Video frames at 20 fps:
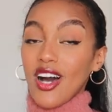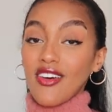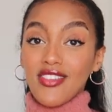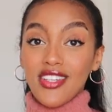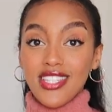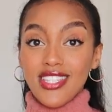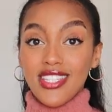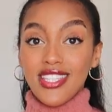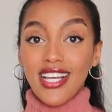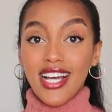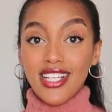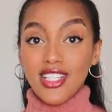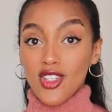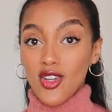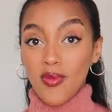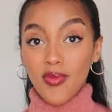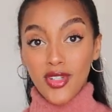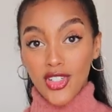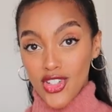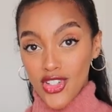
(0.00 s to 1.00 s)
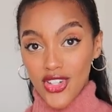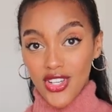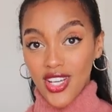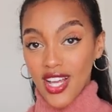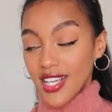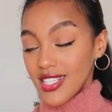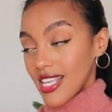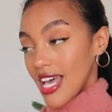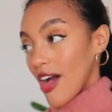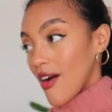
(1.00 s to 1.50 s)
Obviously you guys know I'm gonna show you
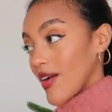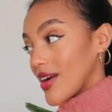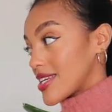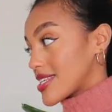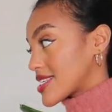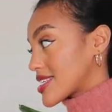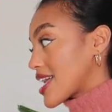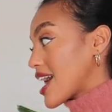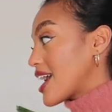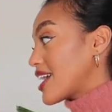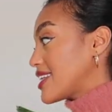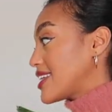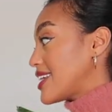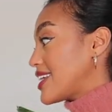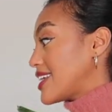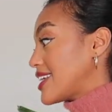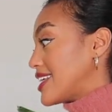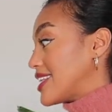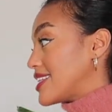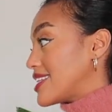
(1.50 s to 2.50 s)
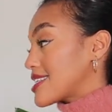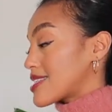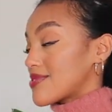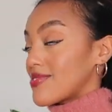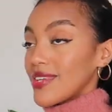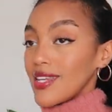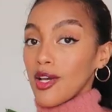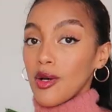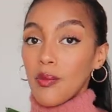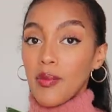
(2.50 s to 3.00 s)
guys how I style it in this
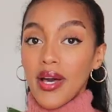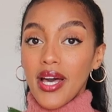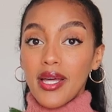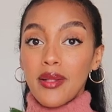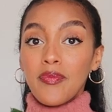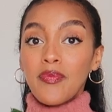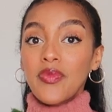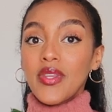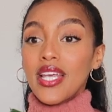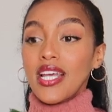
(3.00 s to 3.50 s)
video, but